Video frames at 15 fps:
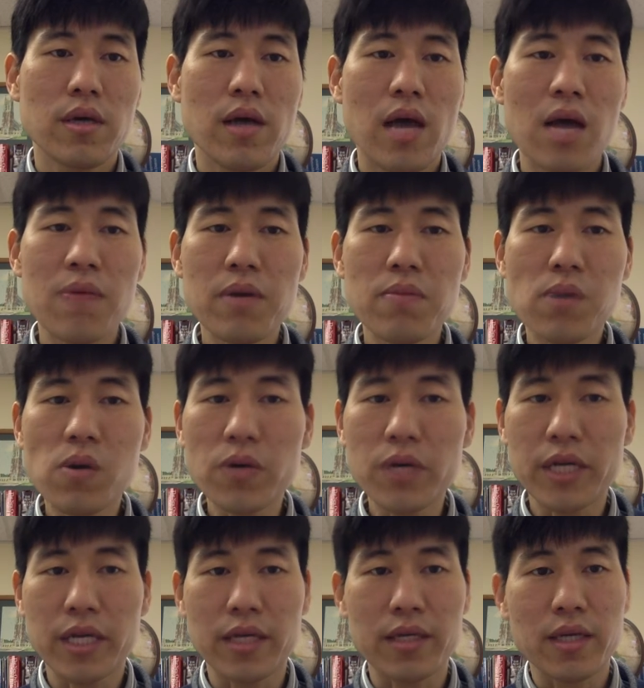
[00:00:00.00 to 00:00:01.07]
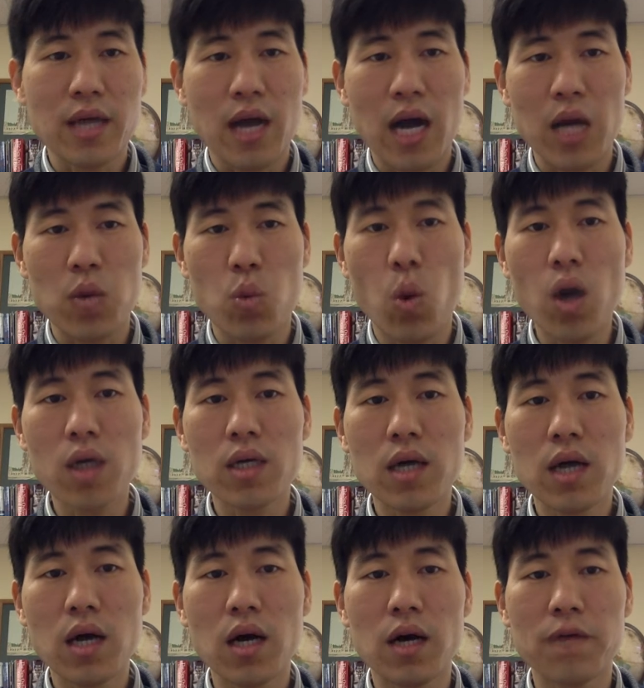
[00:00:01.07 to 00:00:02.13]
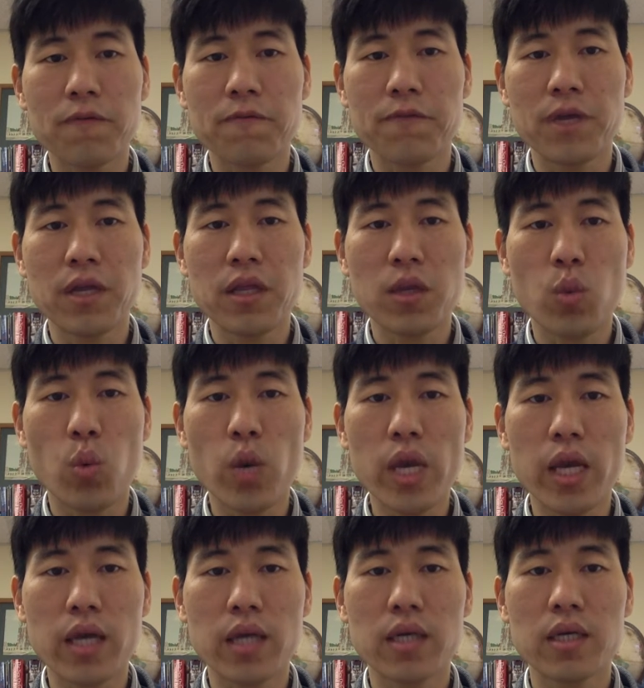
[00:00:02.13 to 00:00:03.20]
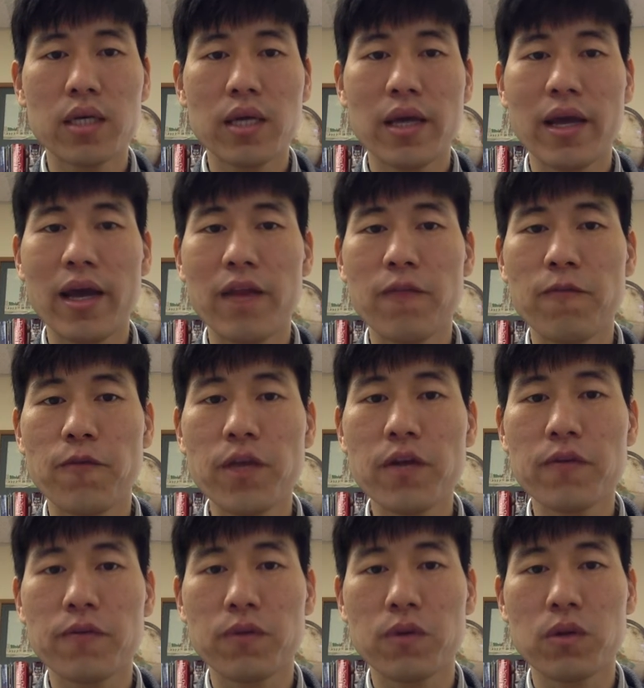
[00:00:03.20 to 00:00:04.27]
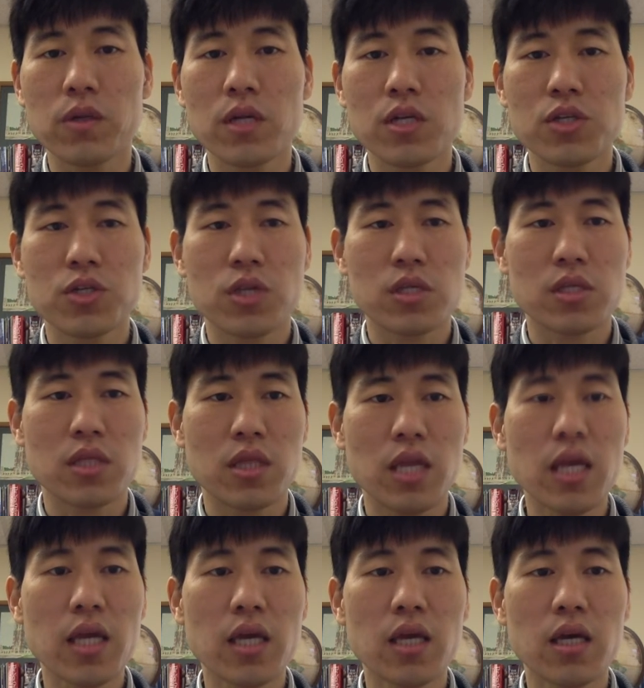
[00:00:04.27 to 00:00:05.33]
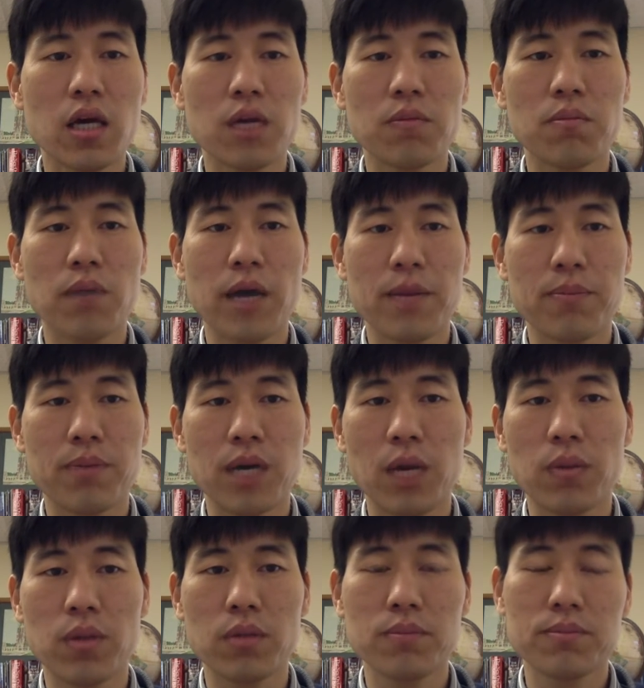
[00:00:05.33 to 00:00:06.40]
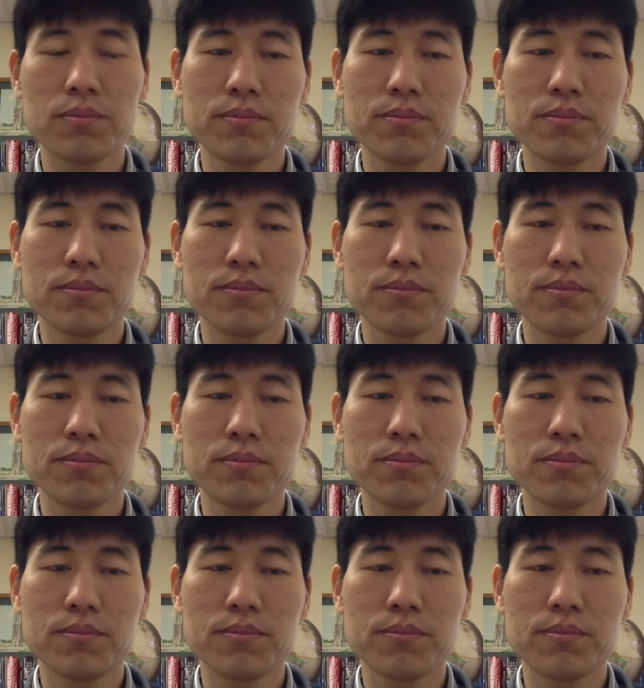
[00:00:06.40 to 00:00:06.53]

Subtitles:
Every morning, I woke up feeling weak and fearful just thinking of my problem.